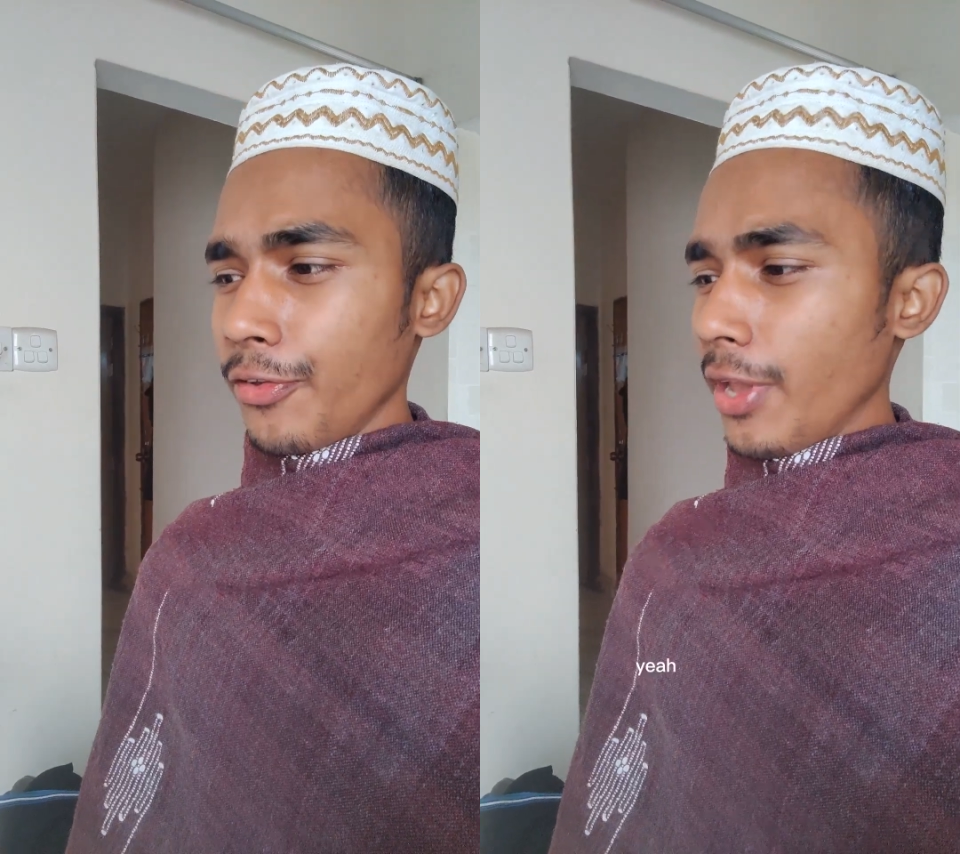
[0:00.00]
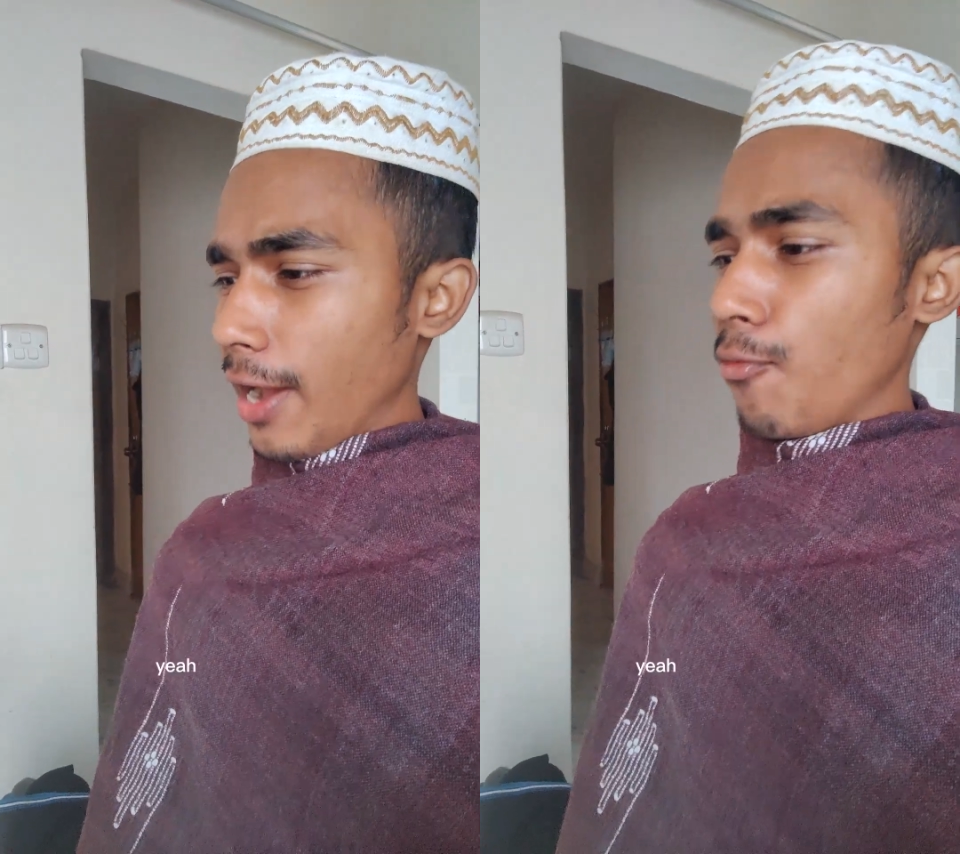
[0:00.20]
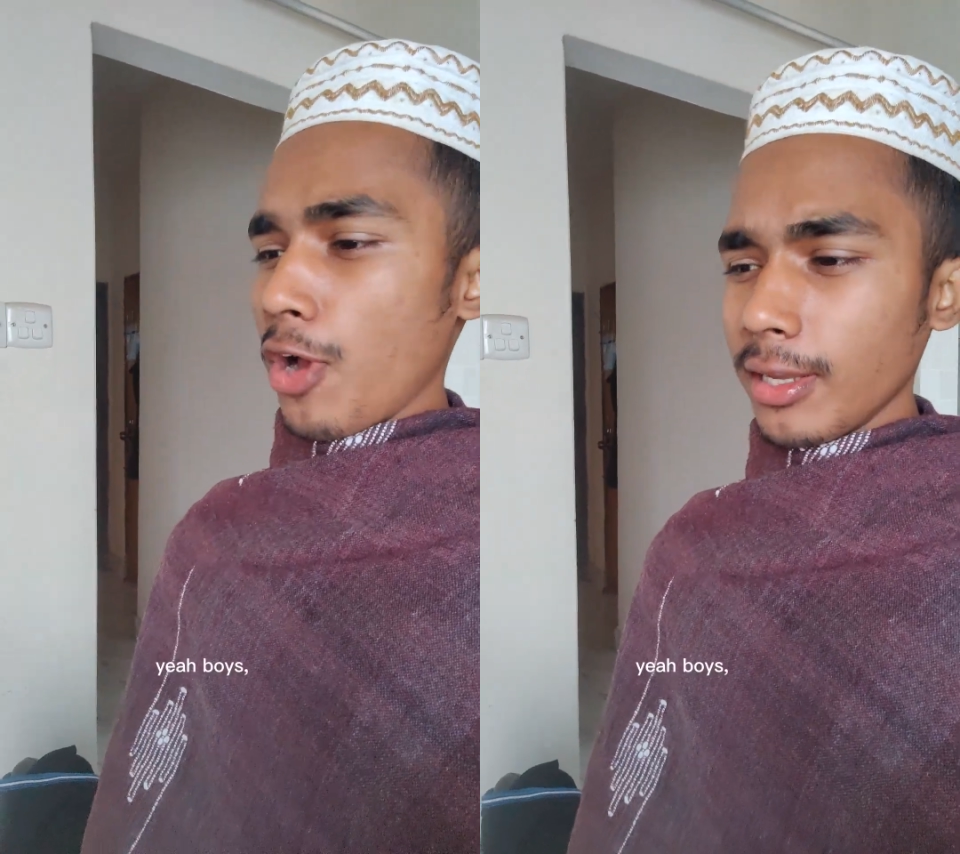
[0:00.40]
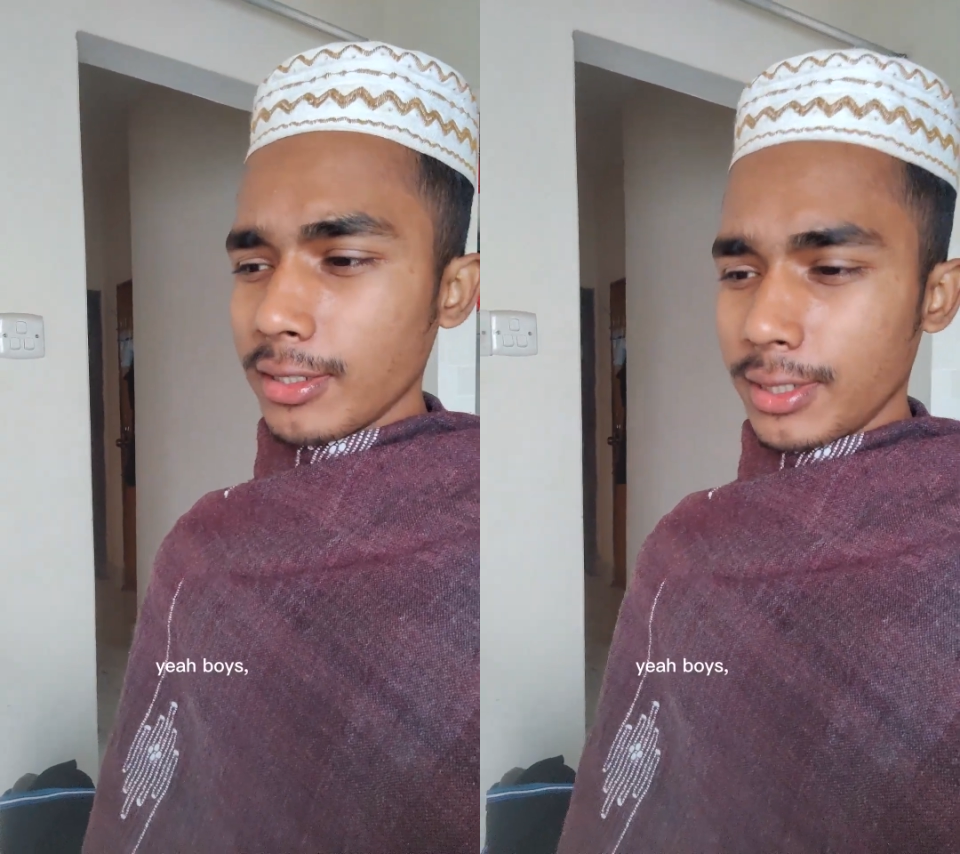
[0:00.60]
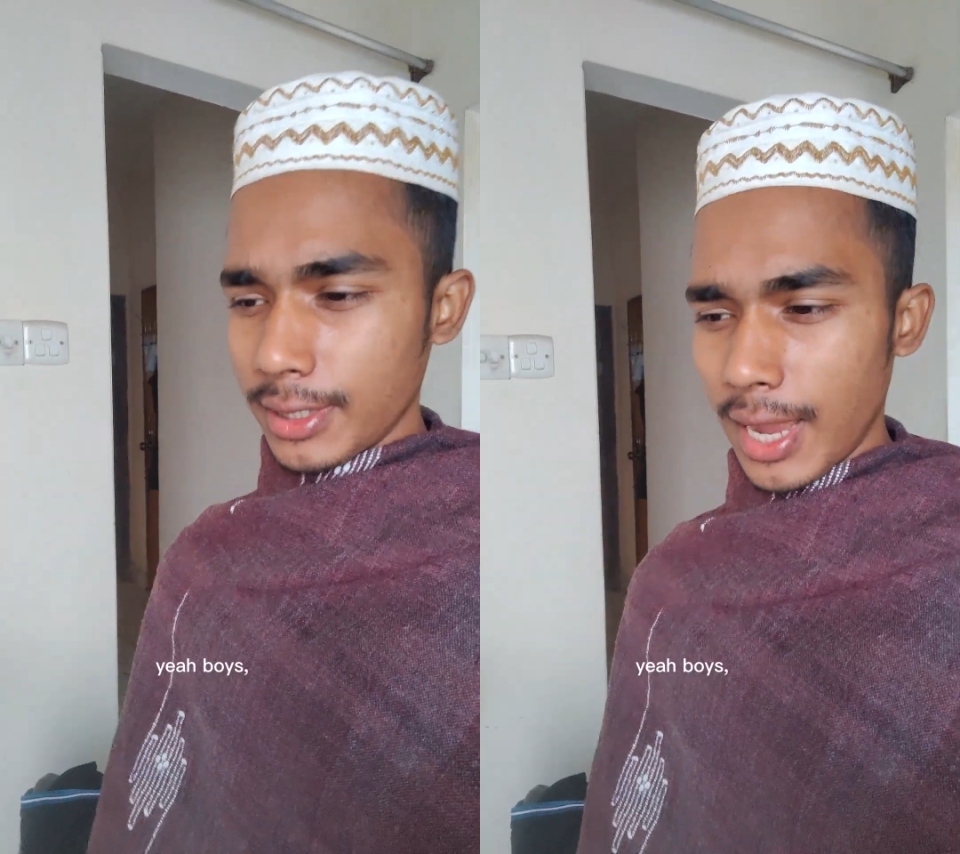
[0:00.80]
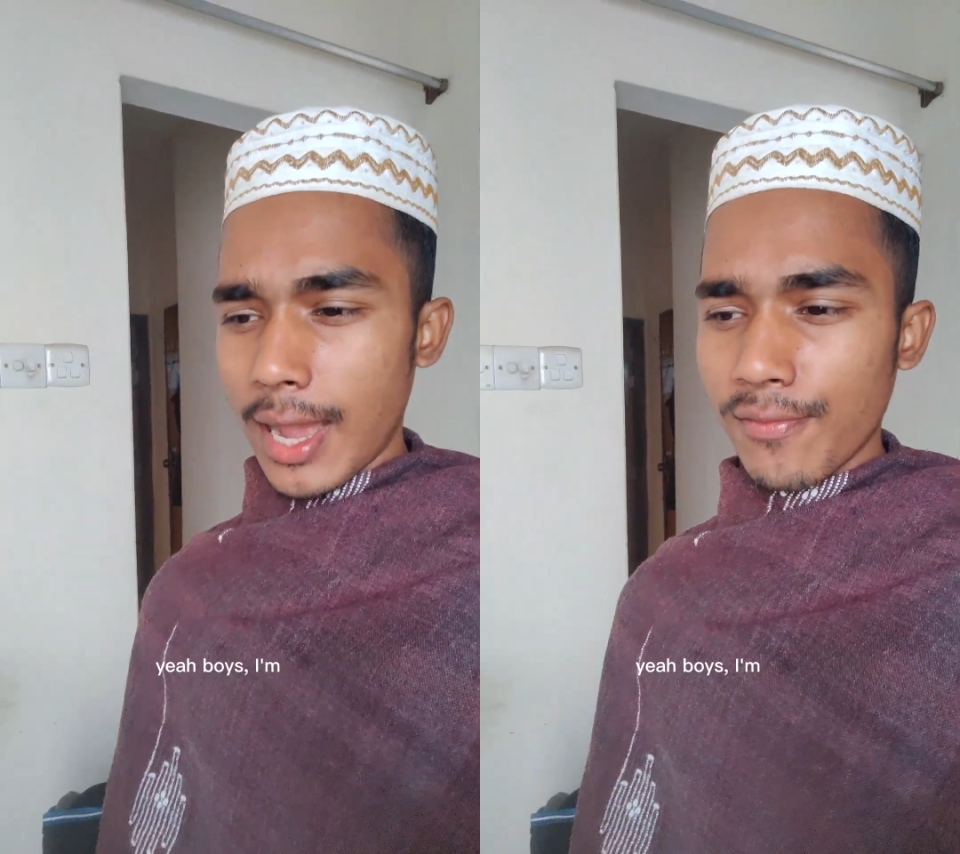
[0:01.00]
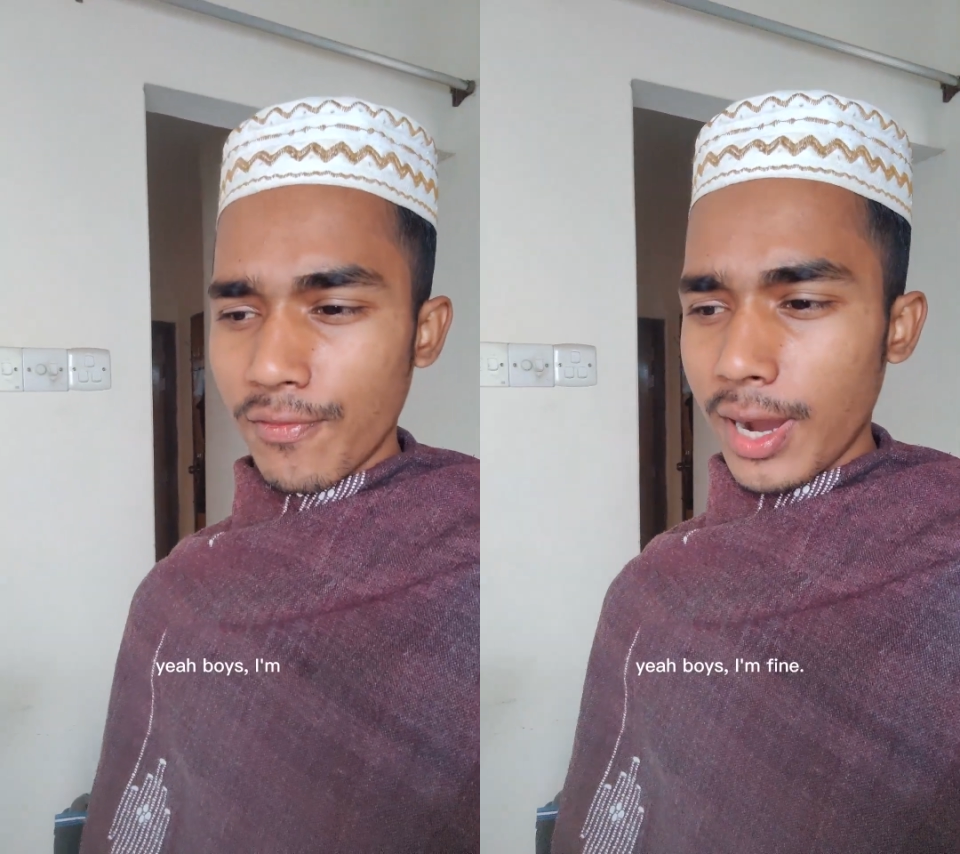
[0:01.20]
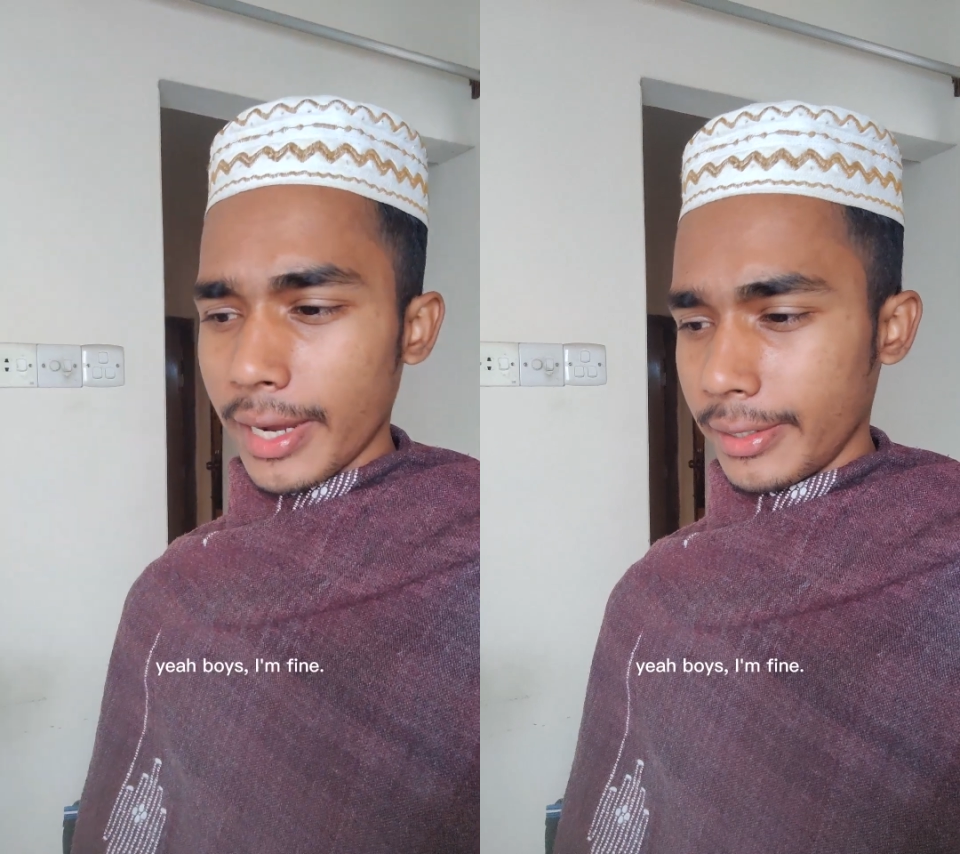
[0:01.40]
Yeah, boys, I'm
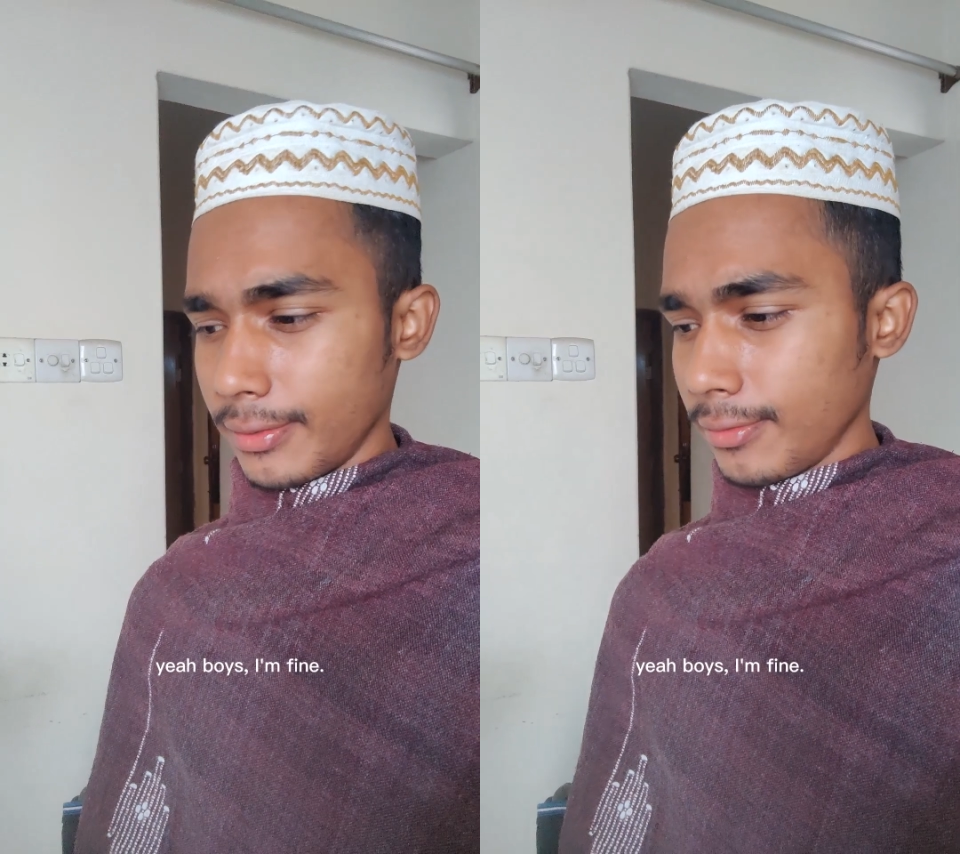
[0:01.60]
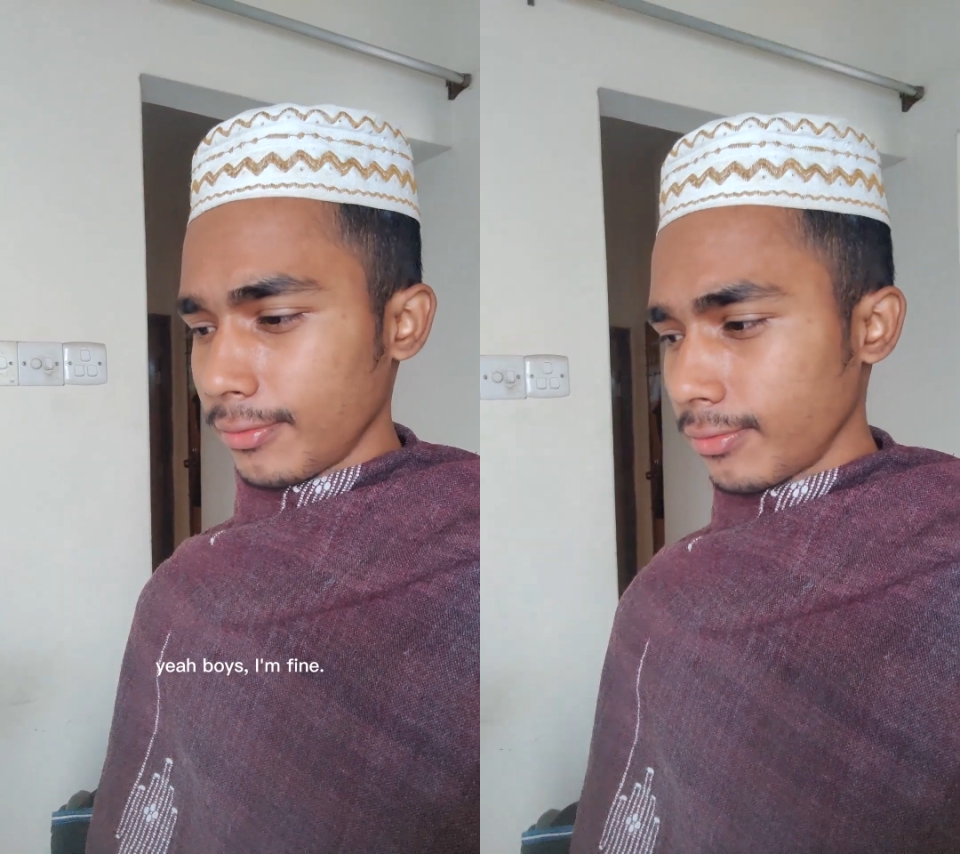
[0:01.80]
fine.